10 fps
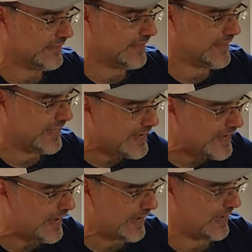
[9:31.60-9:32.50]
they
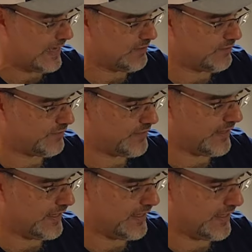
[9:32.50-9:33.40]
have,
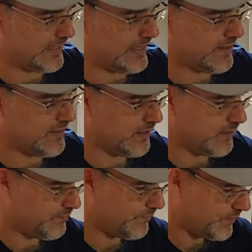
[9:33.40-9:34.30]
again,
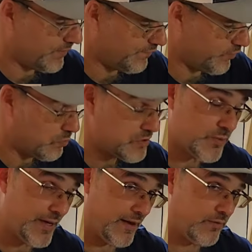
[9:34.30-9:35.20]
the foam
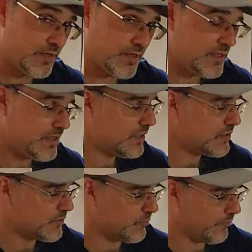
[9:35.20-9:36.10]
surround.
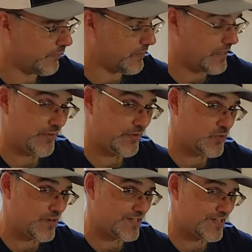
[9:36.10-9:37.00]
So we already have
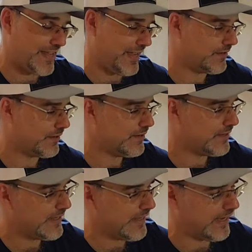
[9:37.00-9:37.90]
addressed that.
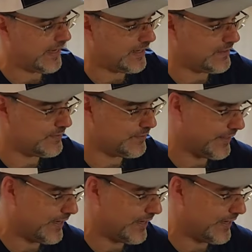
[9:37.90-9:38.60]
And you're